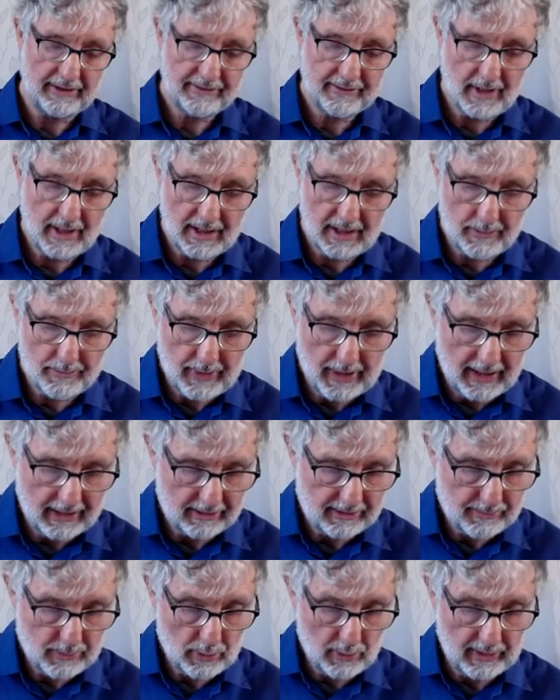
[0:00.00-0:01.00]
started by
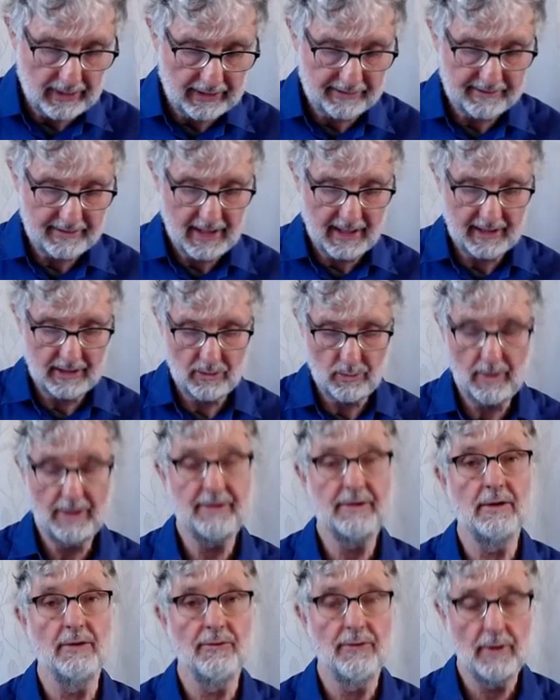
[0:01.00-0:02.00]
exploring standard
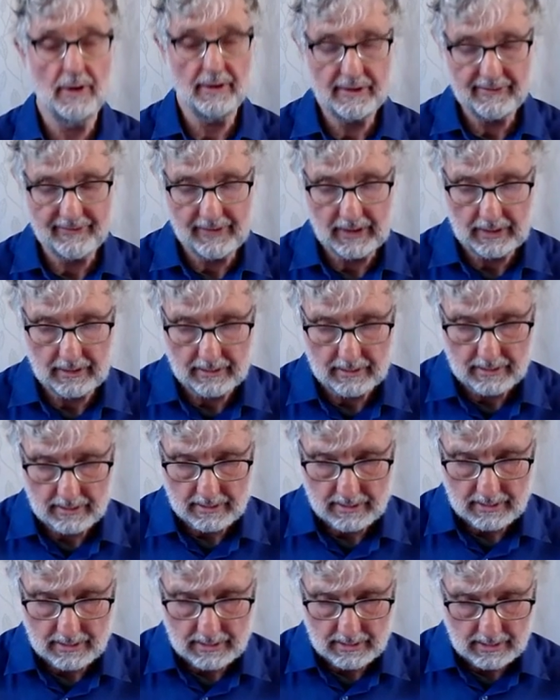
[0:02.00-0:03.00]
Western philosophy,
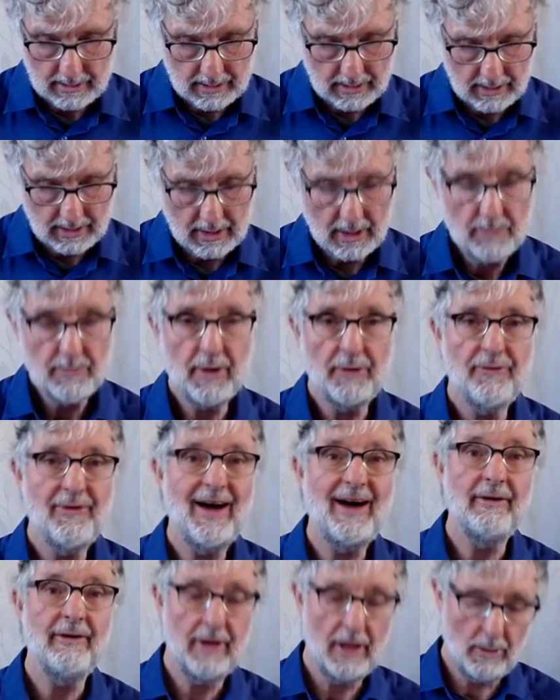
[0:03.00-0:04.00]
but
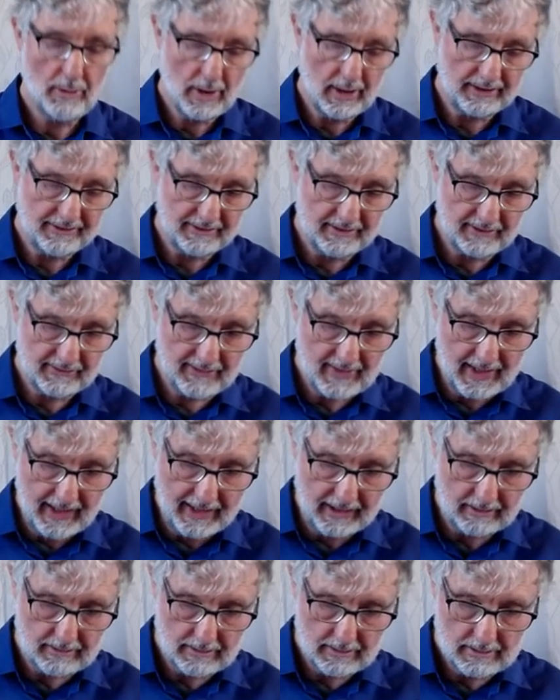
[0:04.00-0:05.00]
found no answers
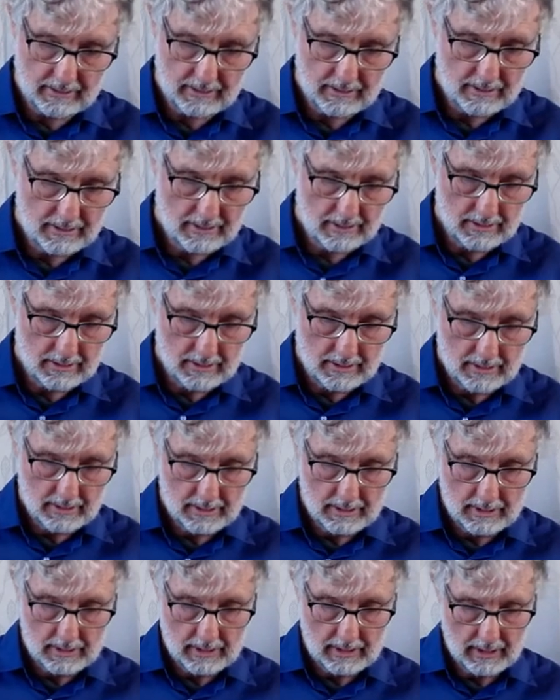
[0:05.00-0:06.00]
there.
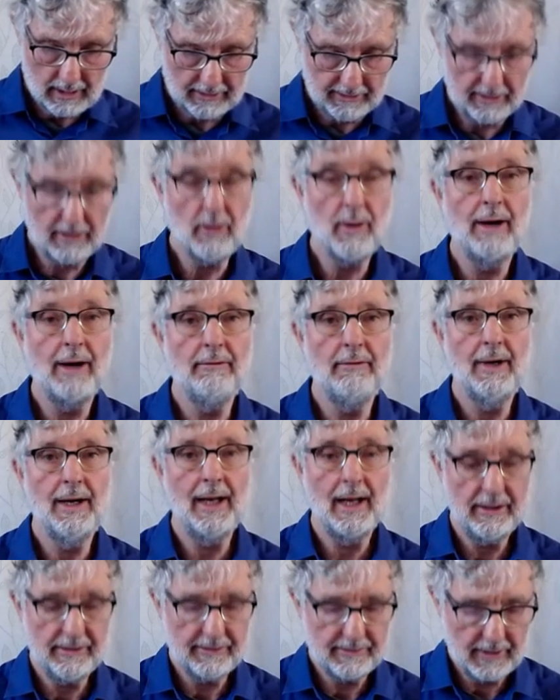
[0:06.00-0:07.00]
And so I
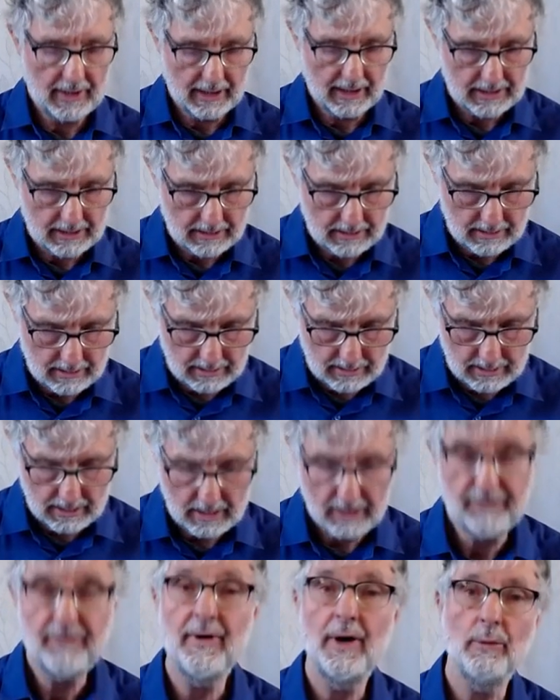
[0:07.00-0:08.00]
realized that
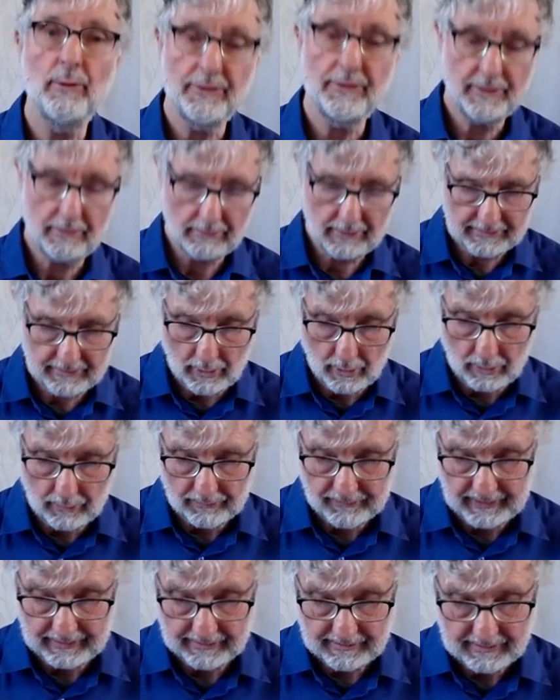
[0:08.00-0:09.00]
if I was to
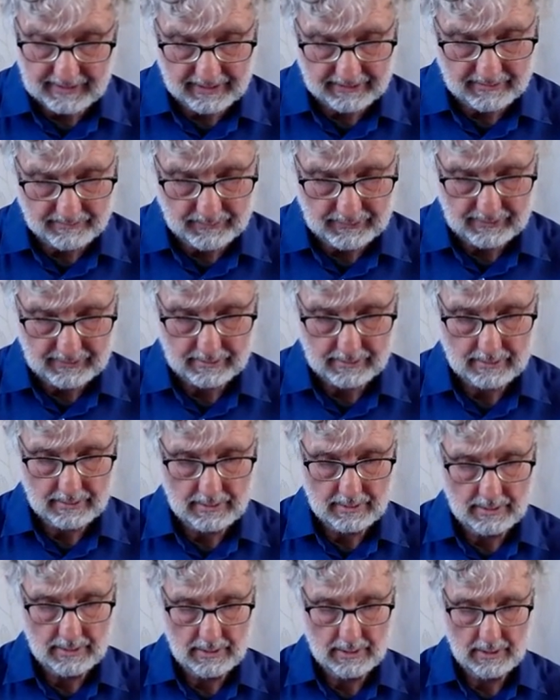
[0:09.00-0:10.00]
resolve these schisms
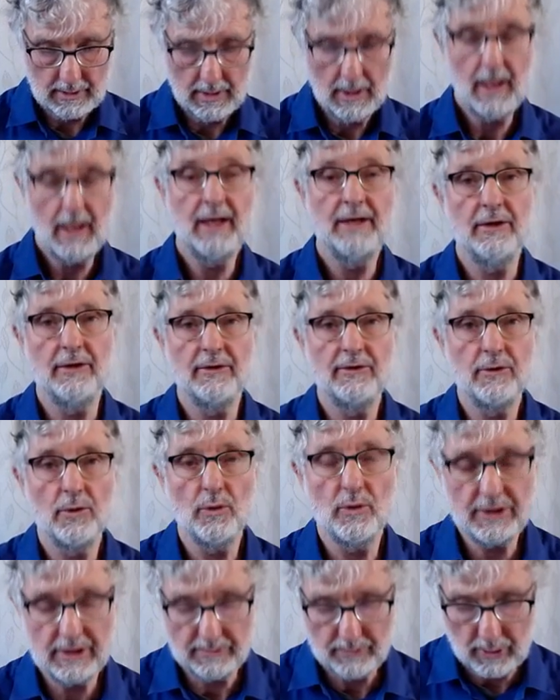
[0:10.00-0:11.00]
and
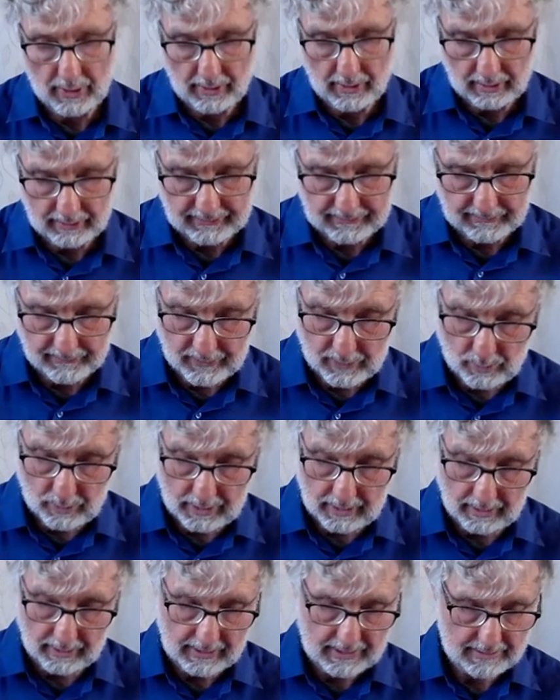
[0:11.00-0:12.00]
distorted models of the
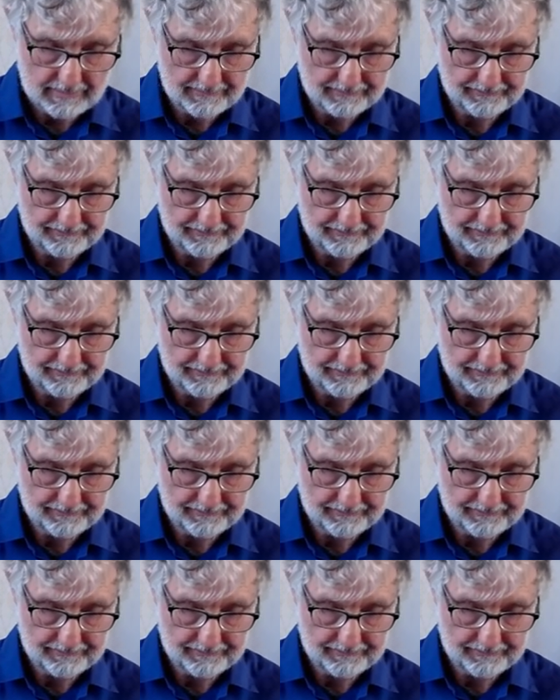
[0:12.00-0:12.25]
world,